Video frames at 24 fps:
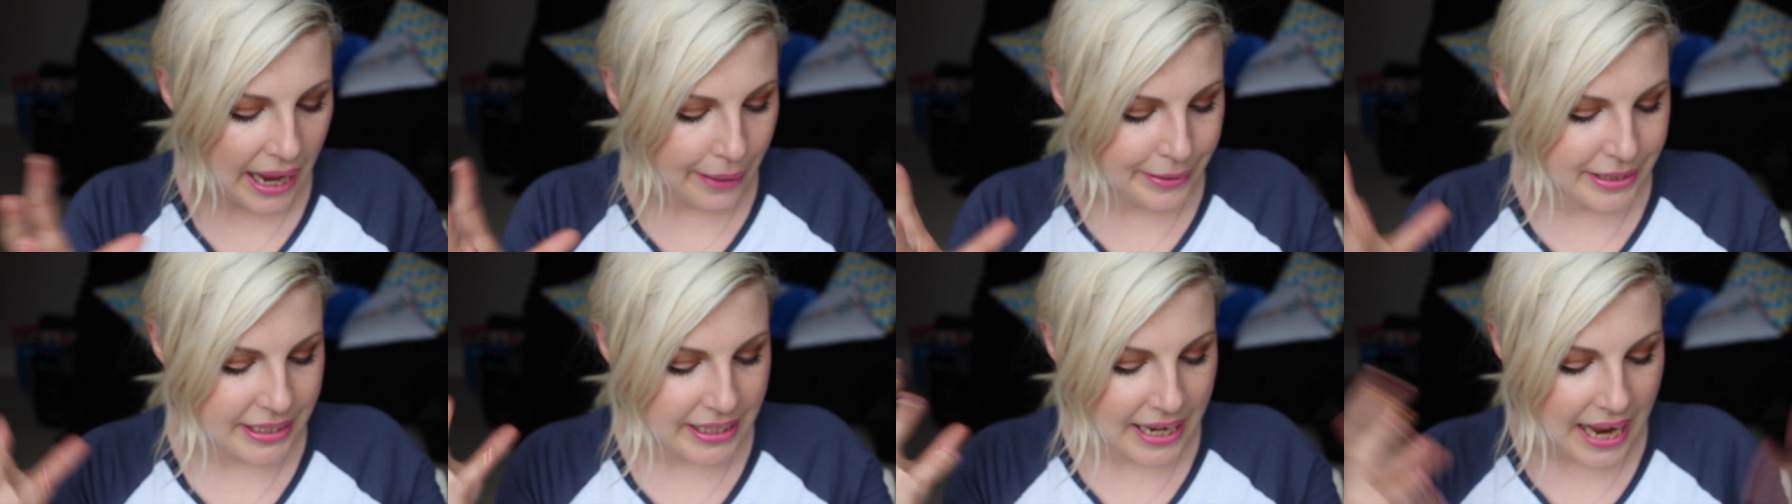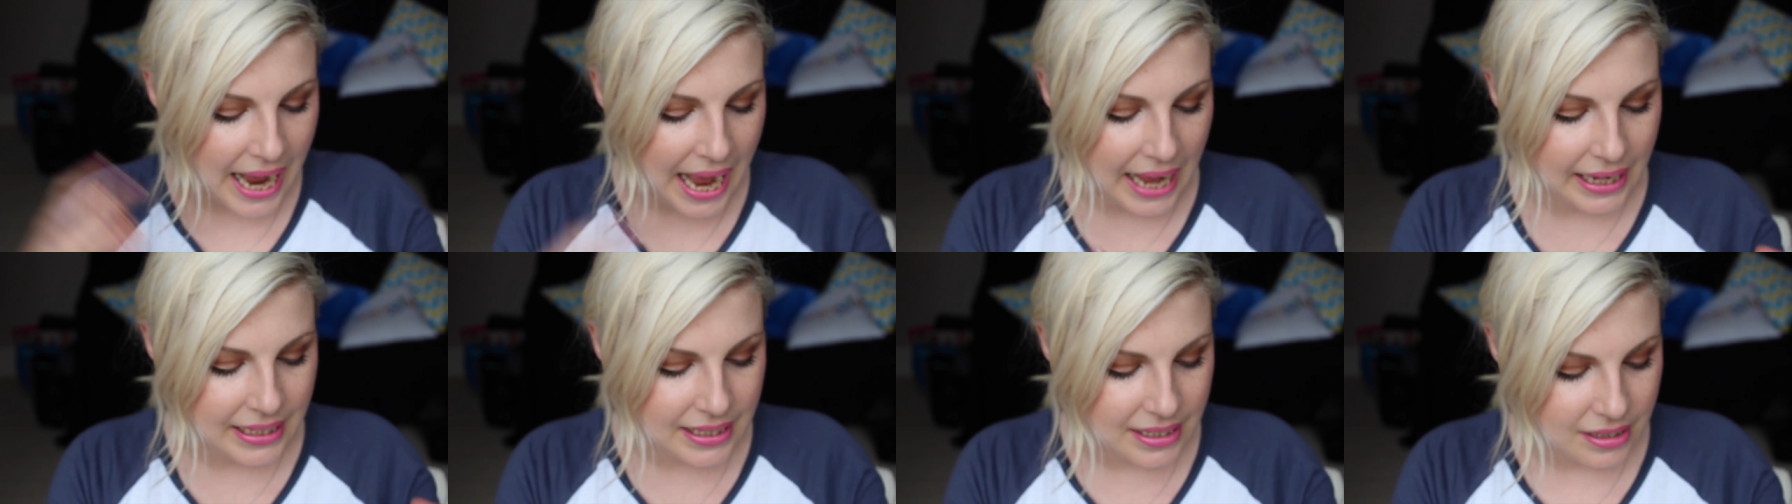I was going
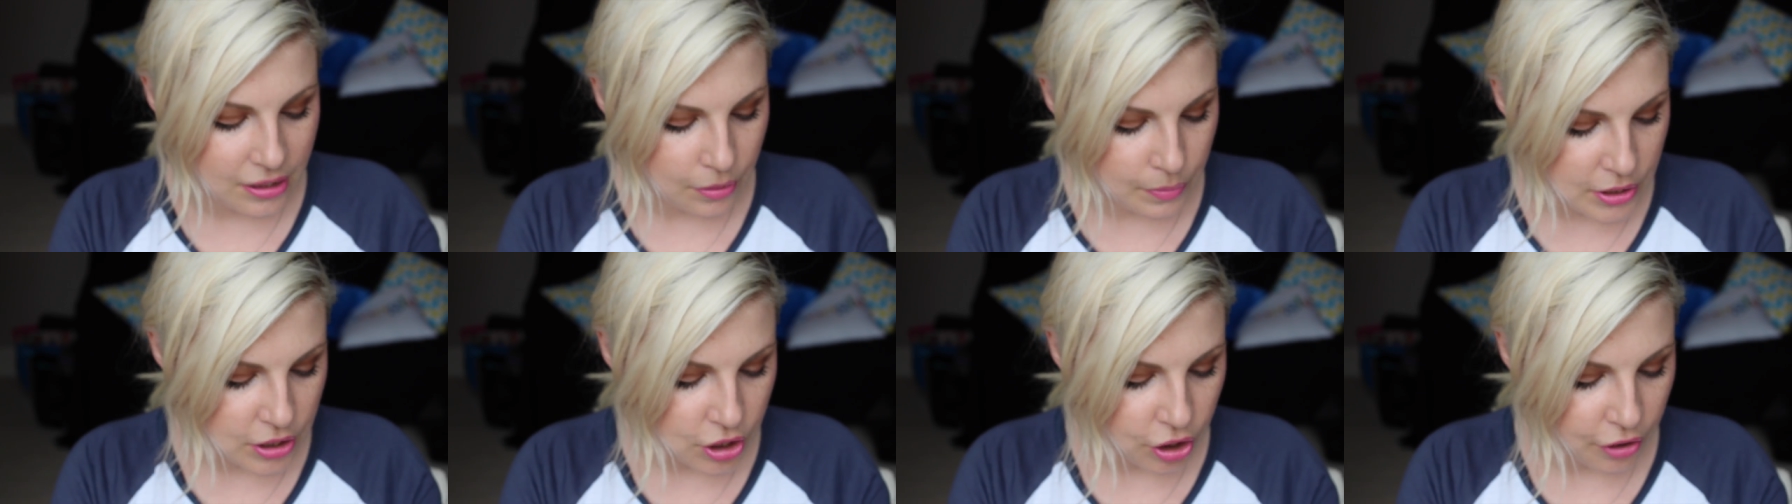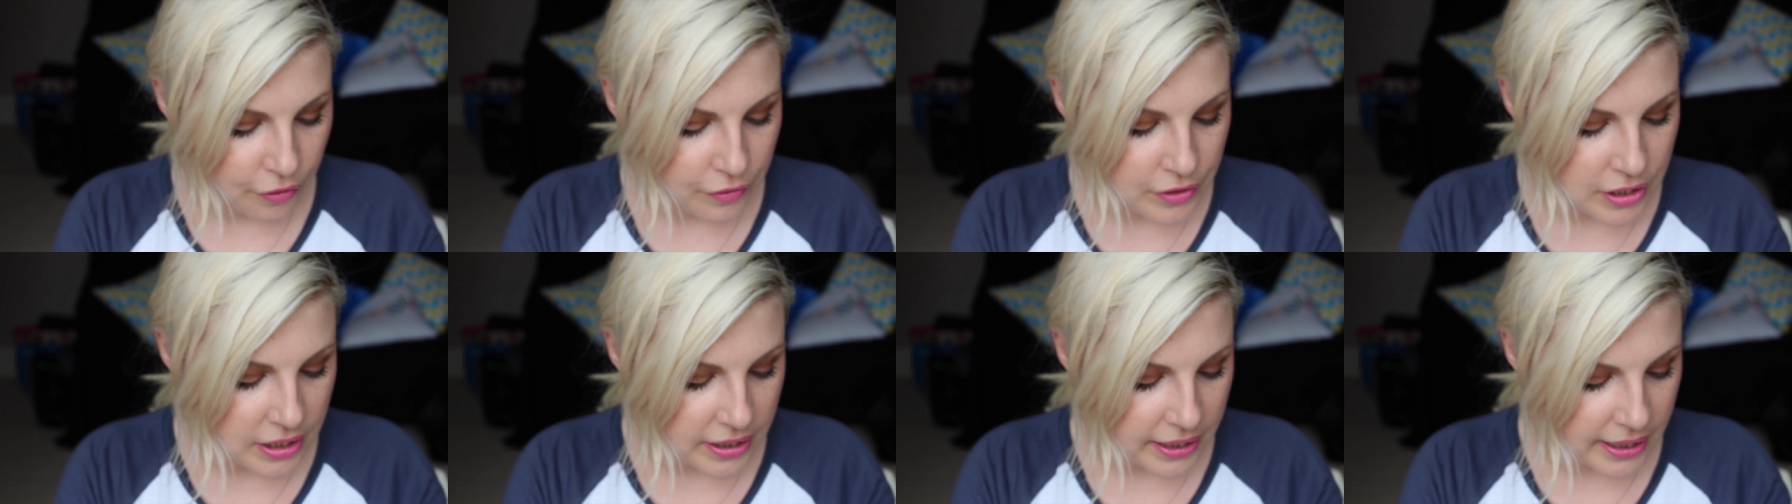to add some
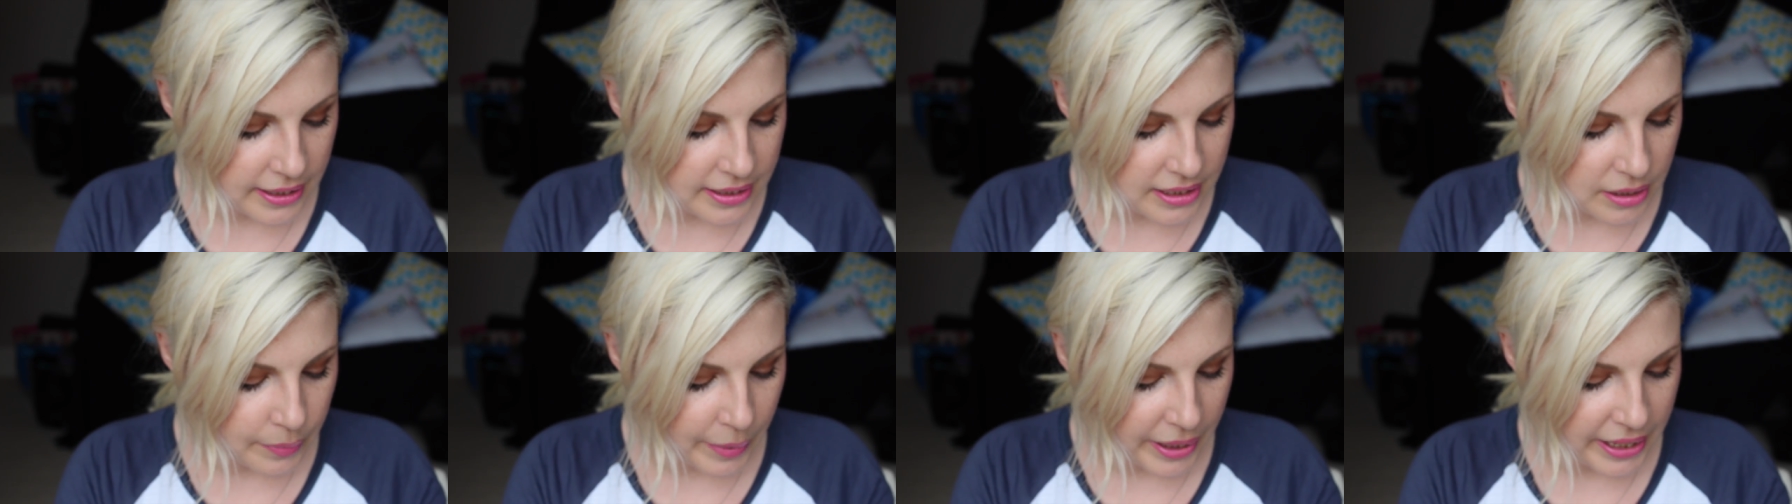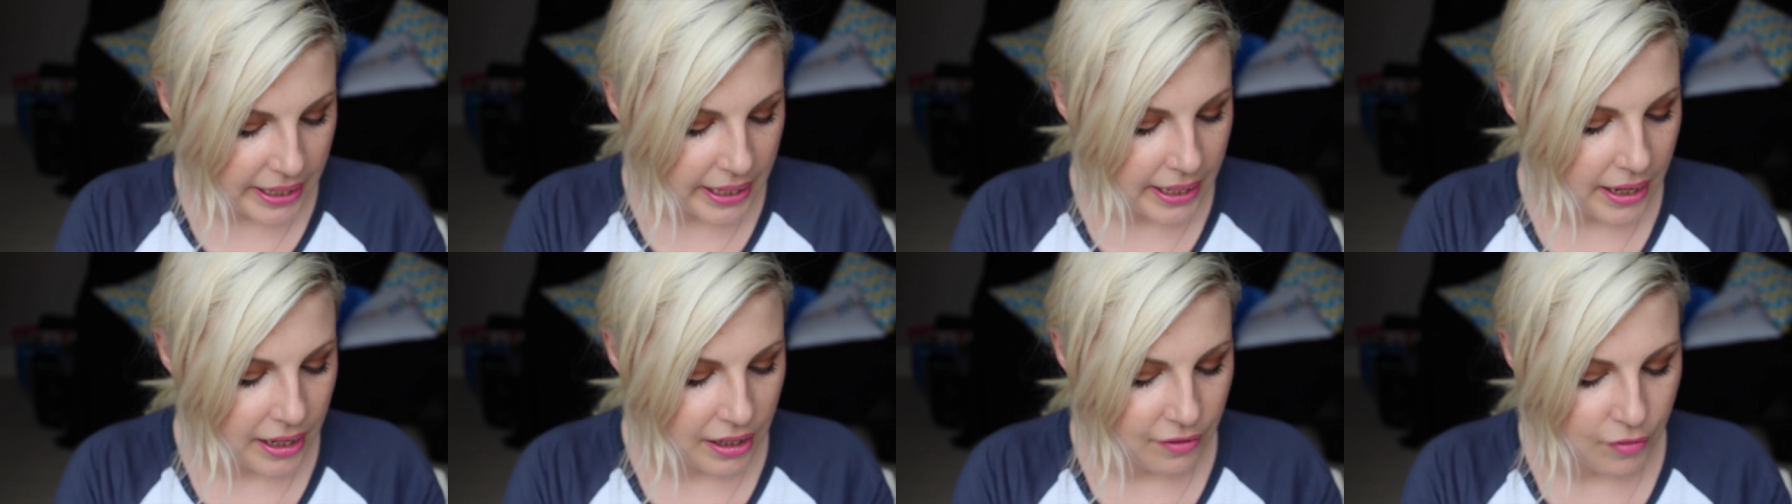stuff to this to
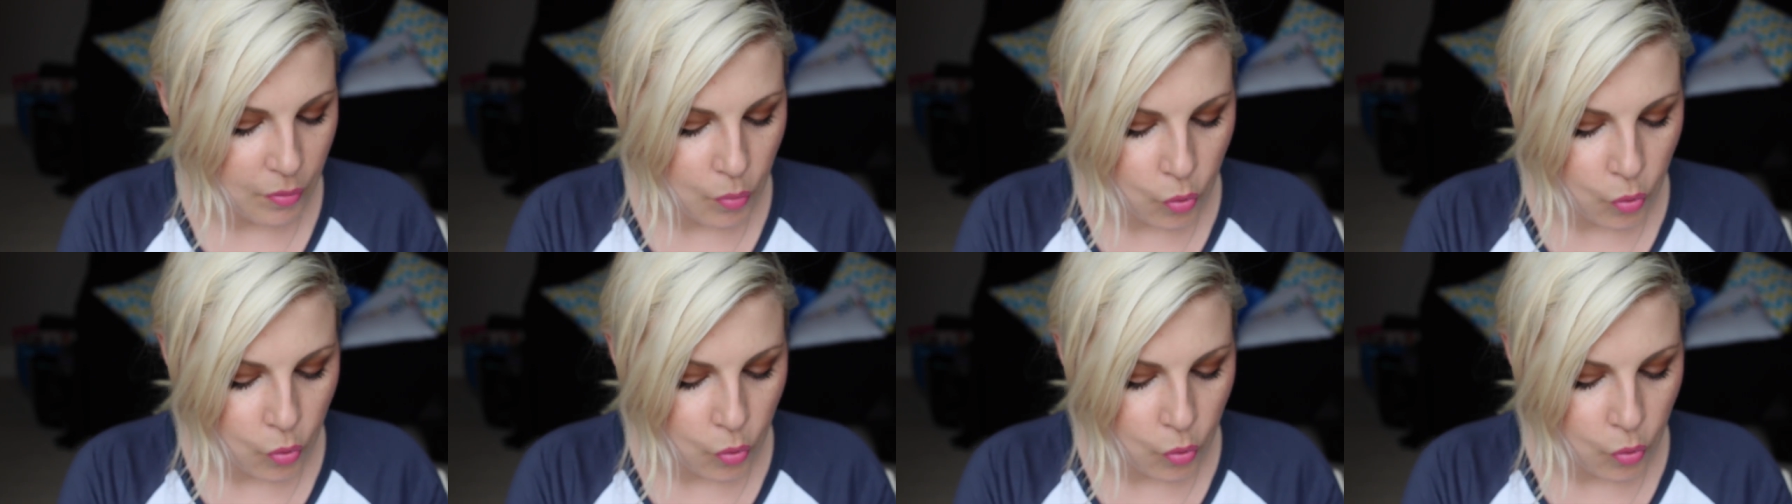make it kind